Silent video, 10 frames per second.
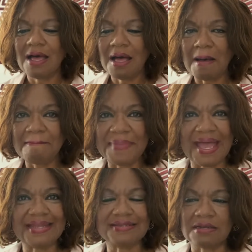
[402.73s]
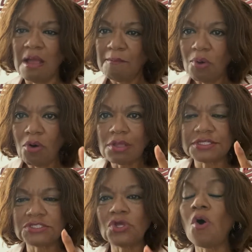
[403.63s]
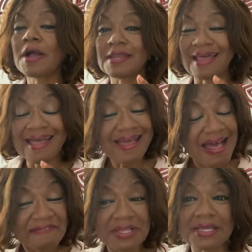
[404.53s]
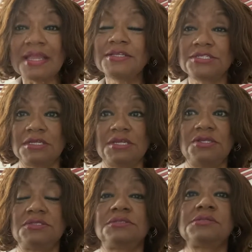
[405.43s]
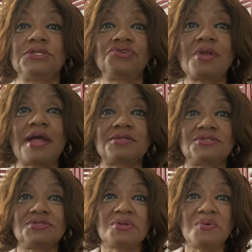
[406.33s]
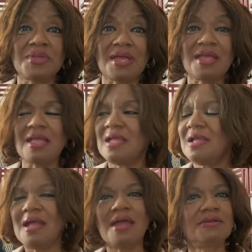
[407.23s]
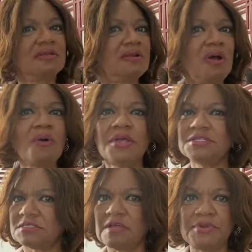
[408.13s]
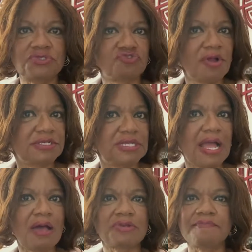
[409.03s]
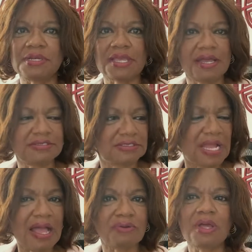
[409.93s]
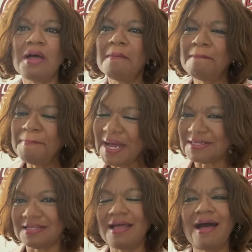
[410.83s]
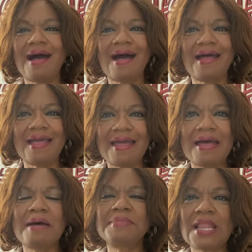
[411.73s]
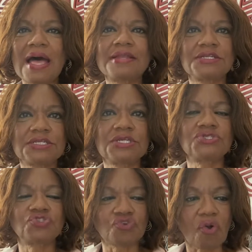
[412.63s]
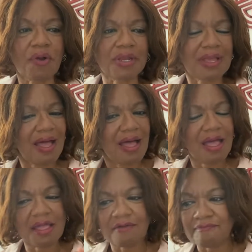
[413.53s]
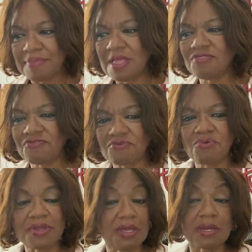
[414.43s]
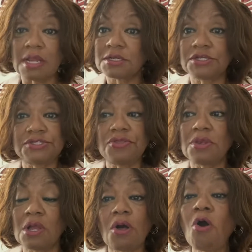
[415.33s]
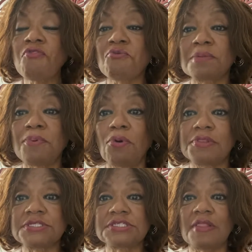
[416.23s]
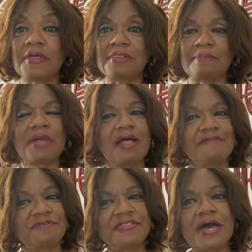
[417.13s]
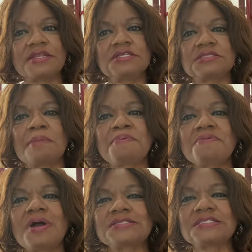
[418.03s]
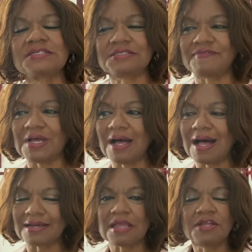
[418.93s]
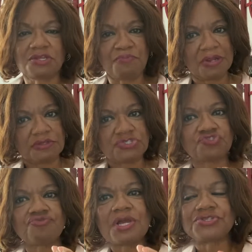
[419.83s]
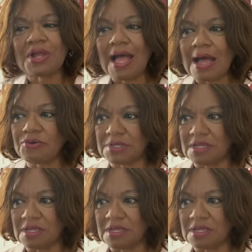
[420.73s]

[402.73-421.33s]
abandoned. Paul is talking heavily to his detractors, okay? And you know, he says, I've been struck down, I've been cast down, but I am not destroyed. I have been through it and continue to go through it, Paul is telling them. For that is the process of God to bring this treasure out